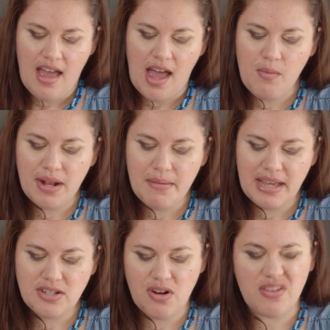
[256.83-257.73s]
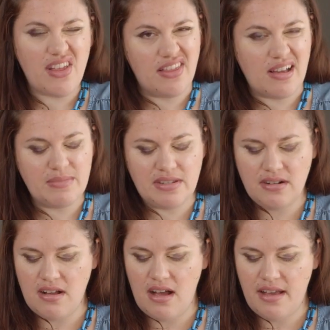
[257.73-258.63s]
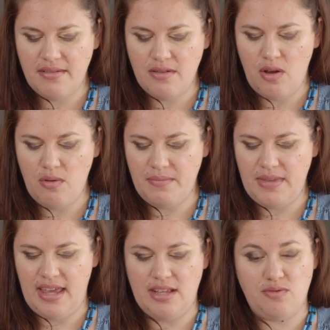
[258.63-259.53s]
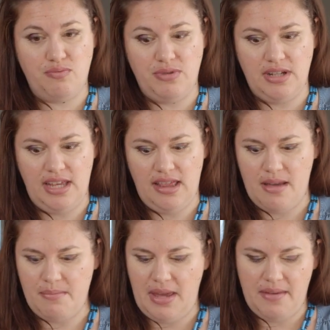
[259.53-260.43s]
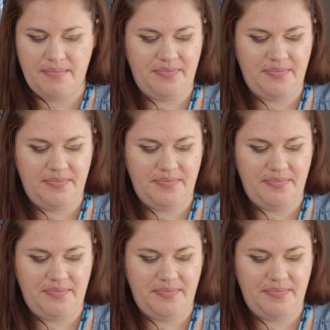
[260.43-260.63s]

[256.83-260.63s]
I want to make sure all the lumps are gone. Oh, it gets really lumpy.